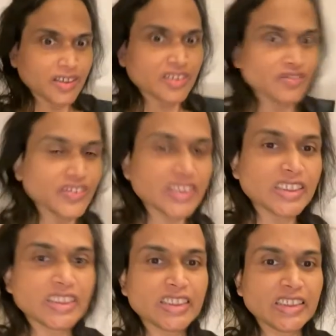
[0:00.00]

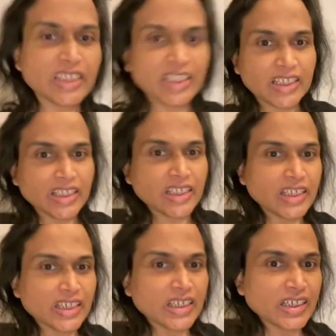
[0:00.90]
visiting
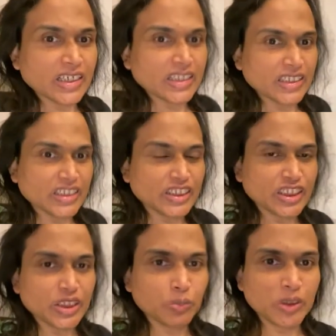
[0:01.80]
the
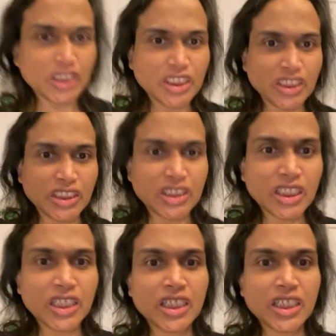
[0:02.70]
GP.